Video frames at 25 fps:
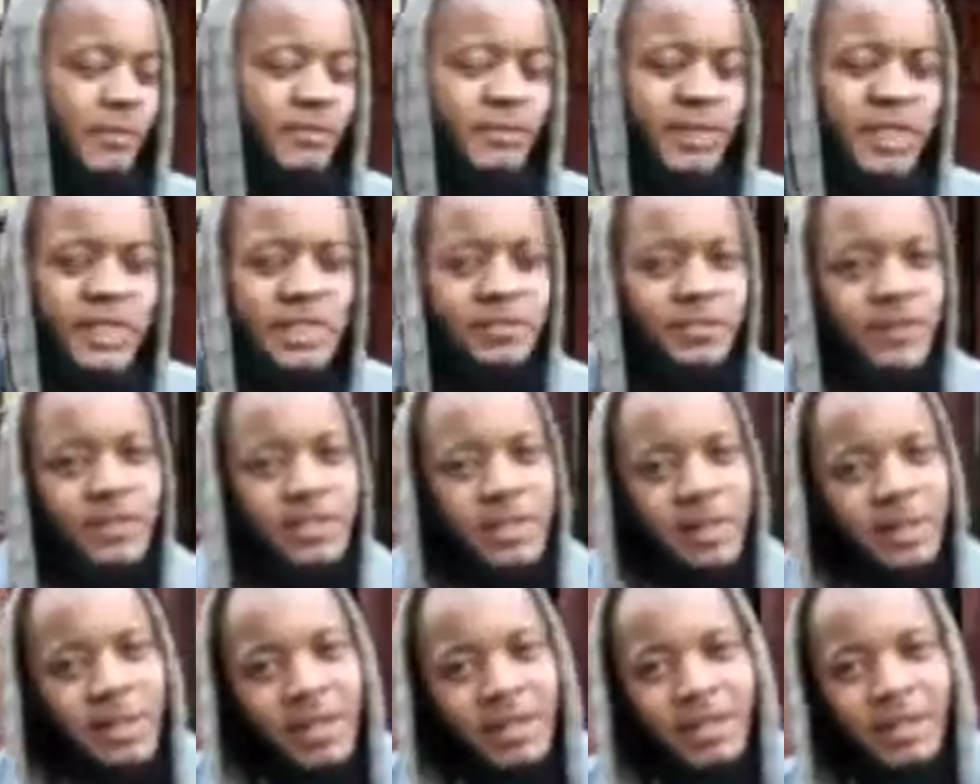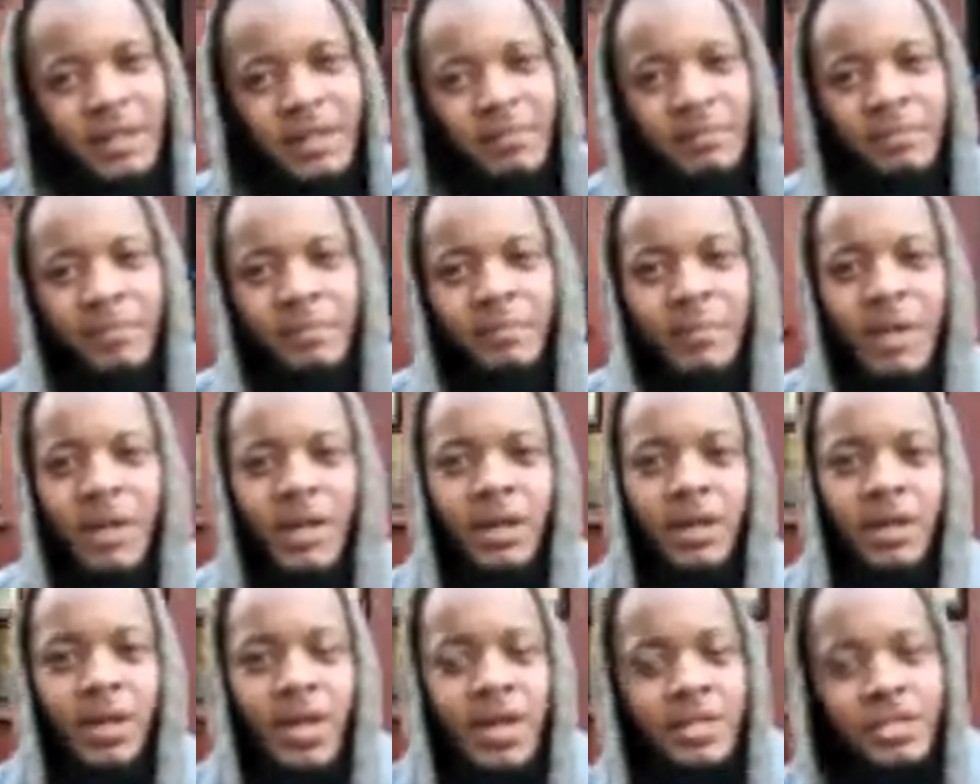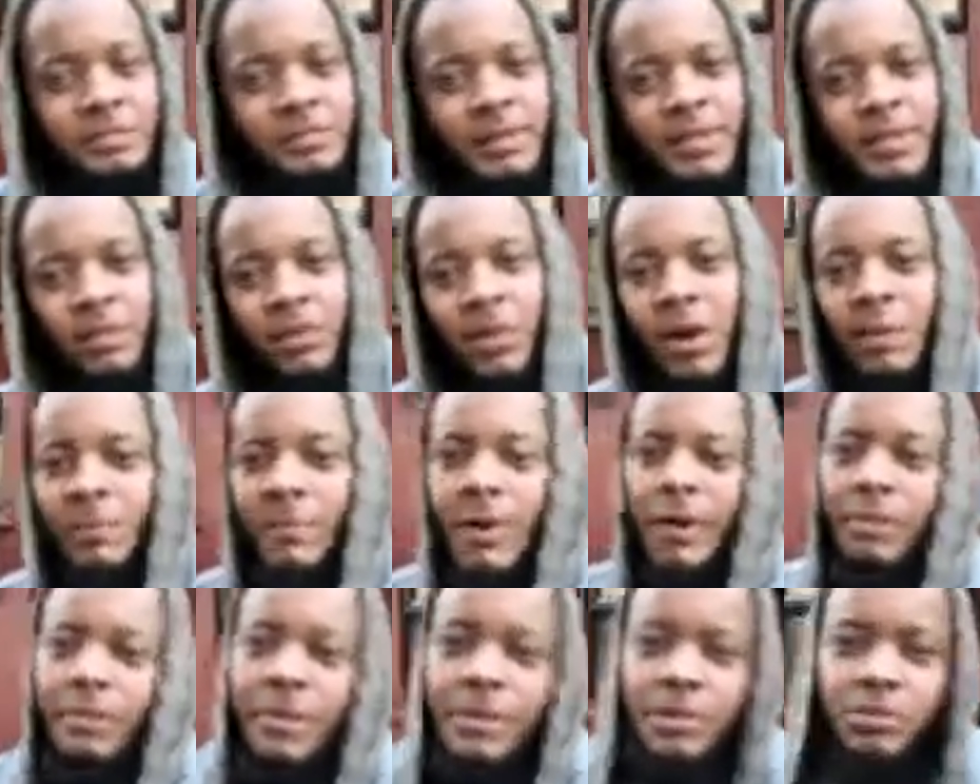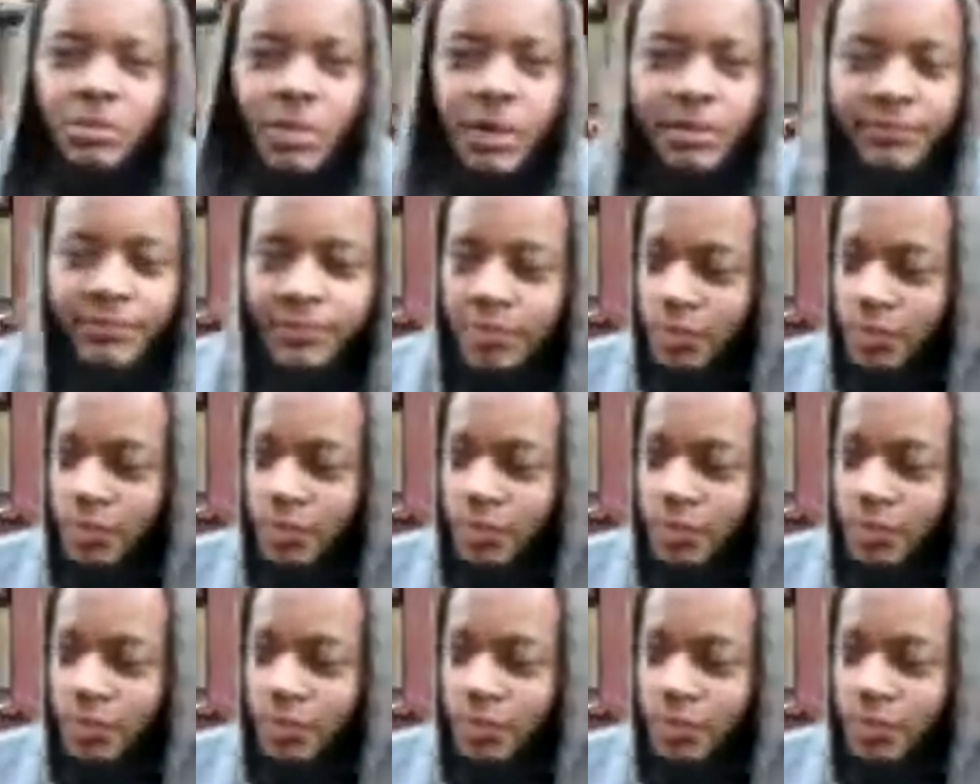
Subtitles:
away from these things, and may Allah guide you. Make dua. I'll make dua